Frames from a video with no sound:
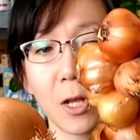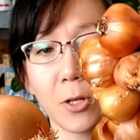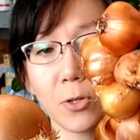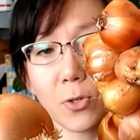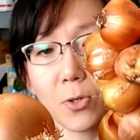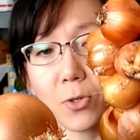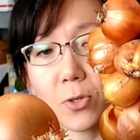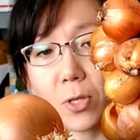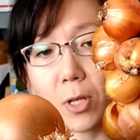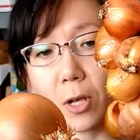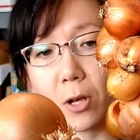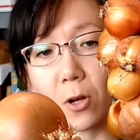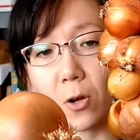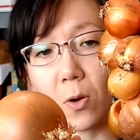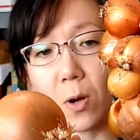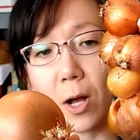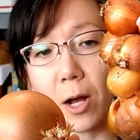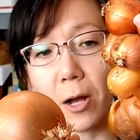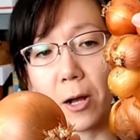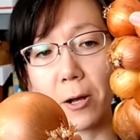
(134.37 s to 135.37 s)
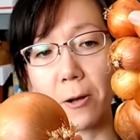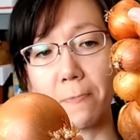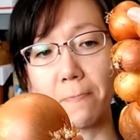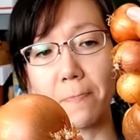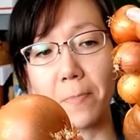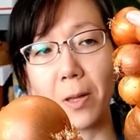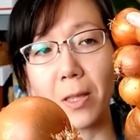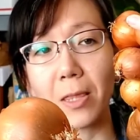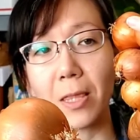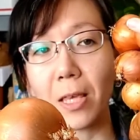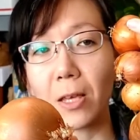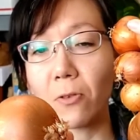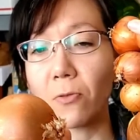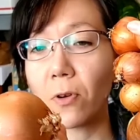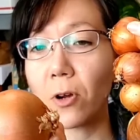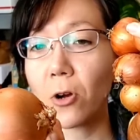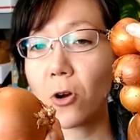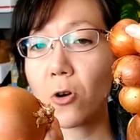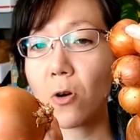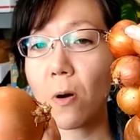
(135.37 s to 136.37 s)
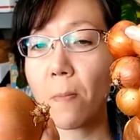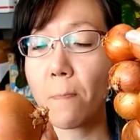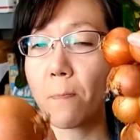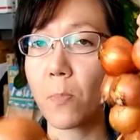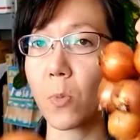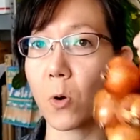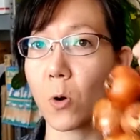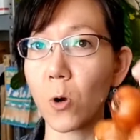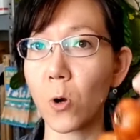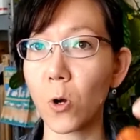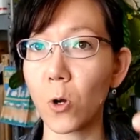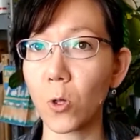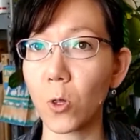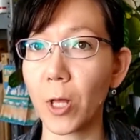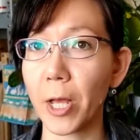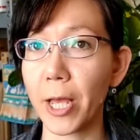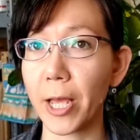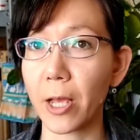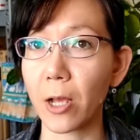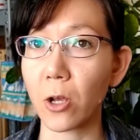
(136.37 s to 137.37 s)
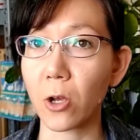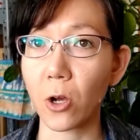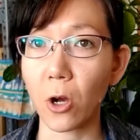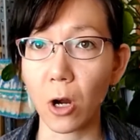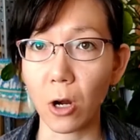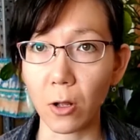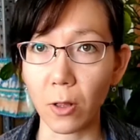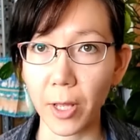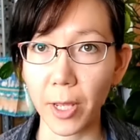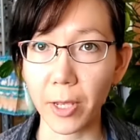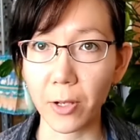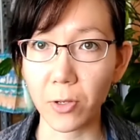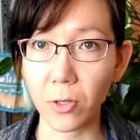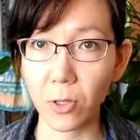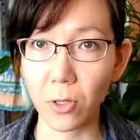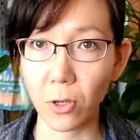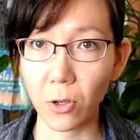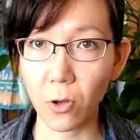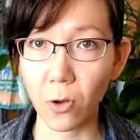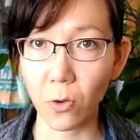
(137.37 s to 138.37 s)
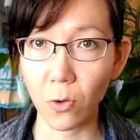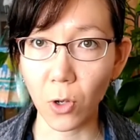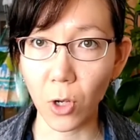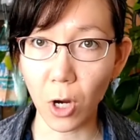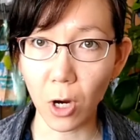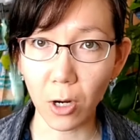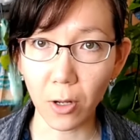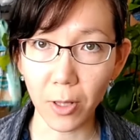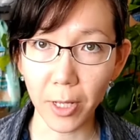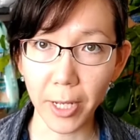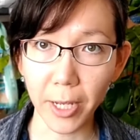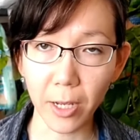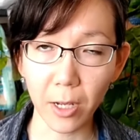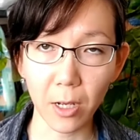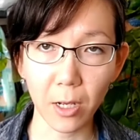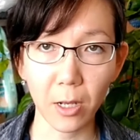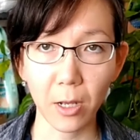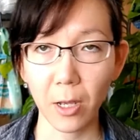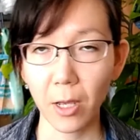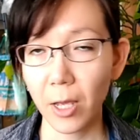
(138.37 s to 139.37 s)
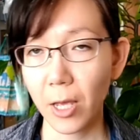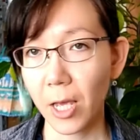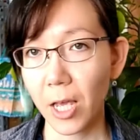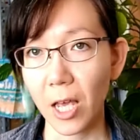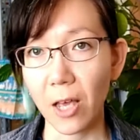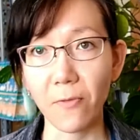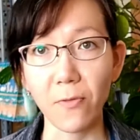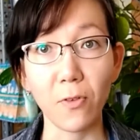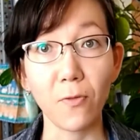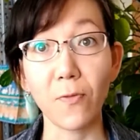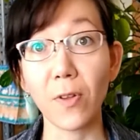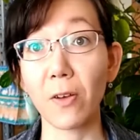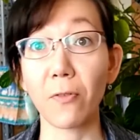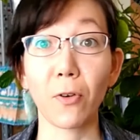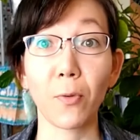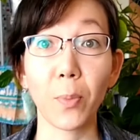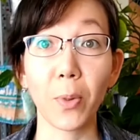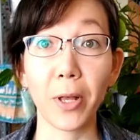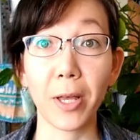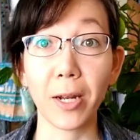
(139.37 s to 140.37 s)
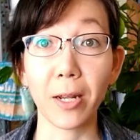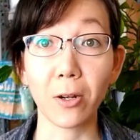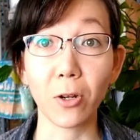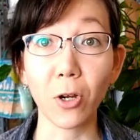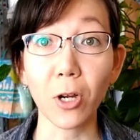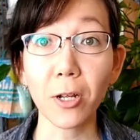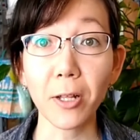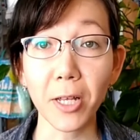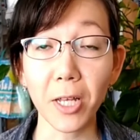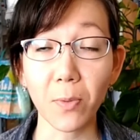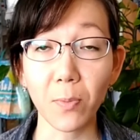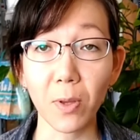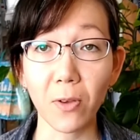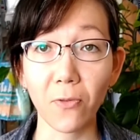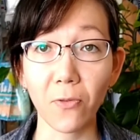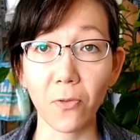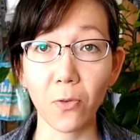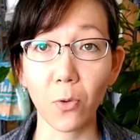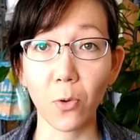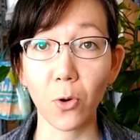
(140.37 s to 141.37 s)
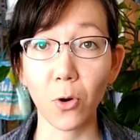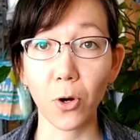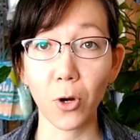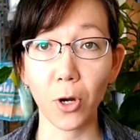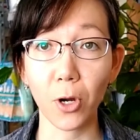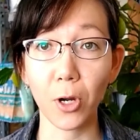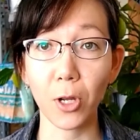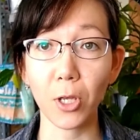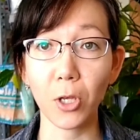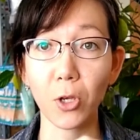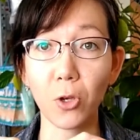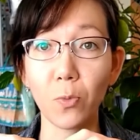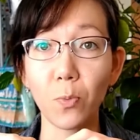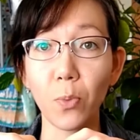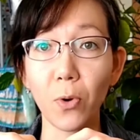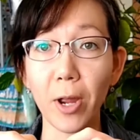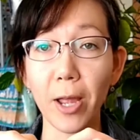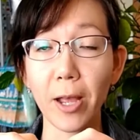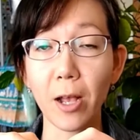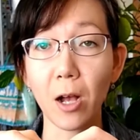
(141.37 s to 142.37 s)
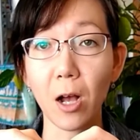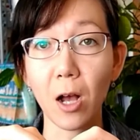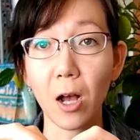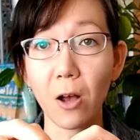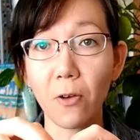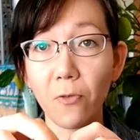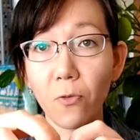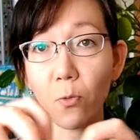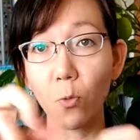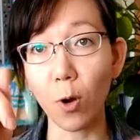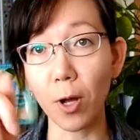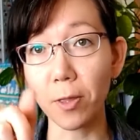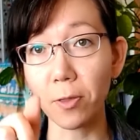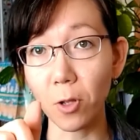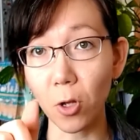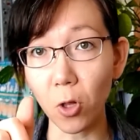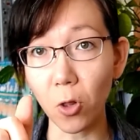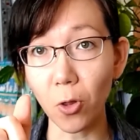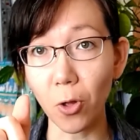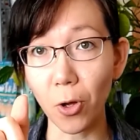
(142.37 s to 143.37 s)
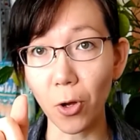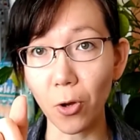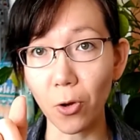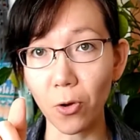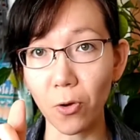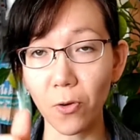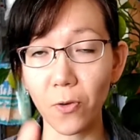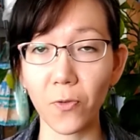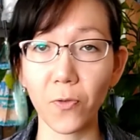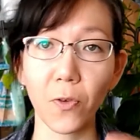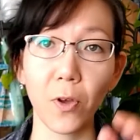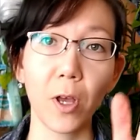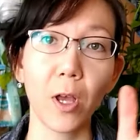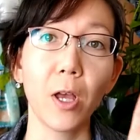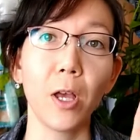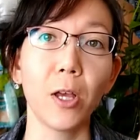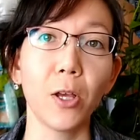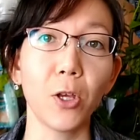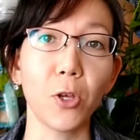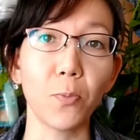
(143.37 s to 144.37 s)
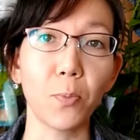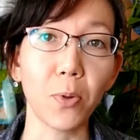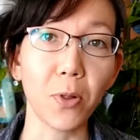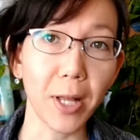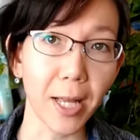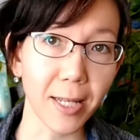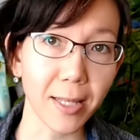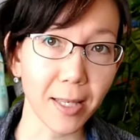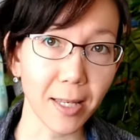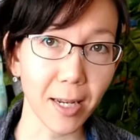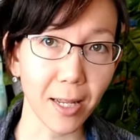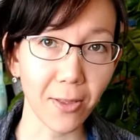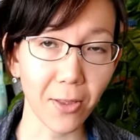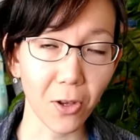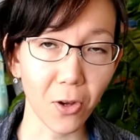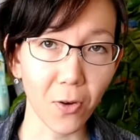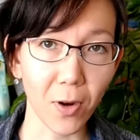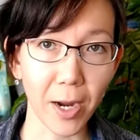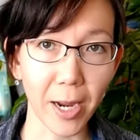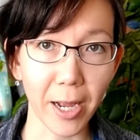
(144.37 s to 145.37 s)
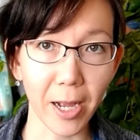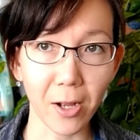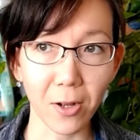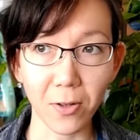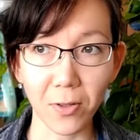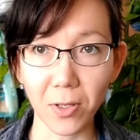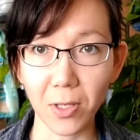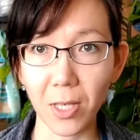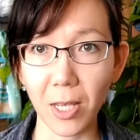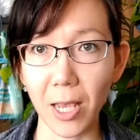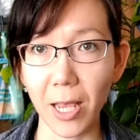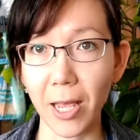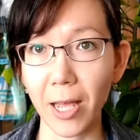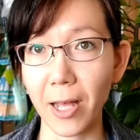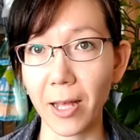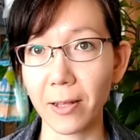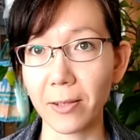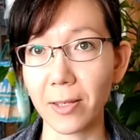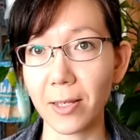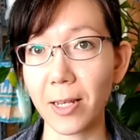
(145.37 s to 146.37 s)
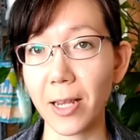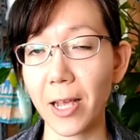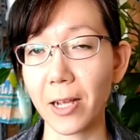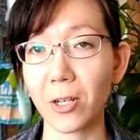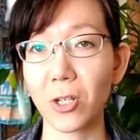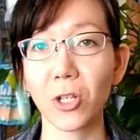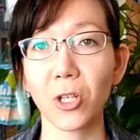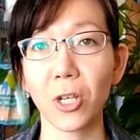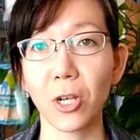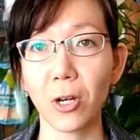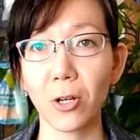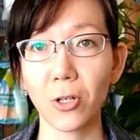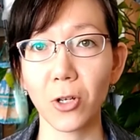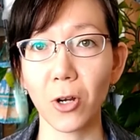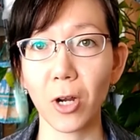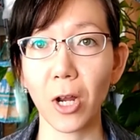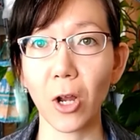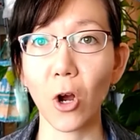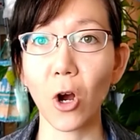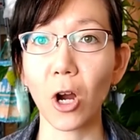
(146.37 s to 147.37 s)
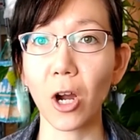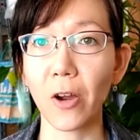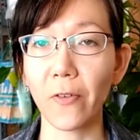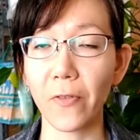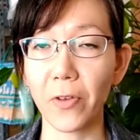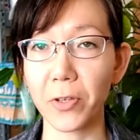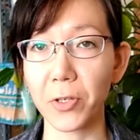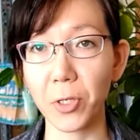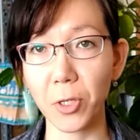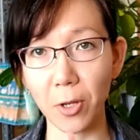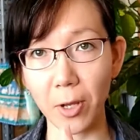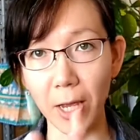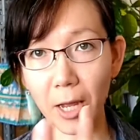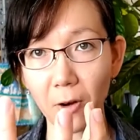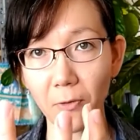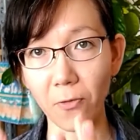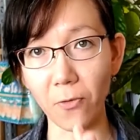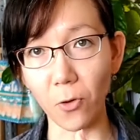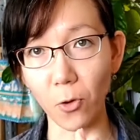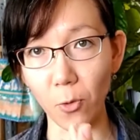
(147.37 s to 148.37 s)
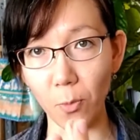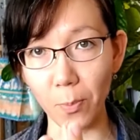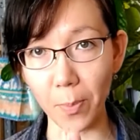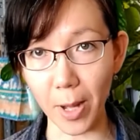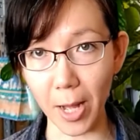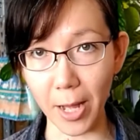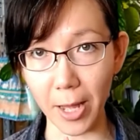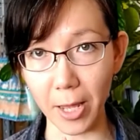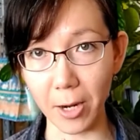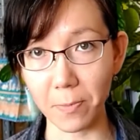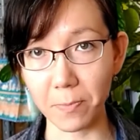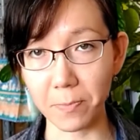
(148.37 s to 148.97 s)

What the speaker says: So they grow more like garlic. So garlic, if you've never planted garlic before, you break off one clove, you plant it in the ground, and next year during harvest you get a full bud.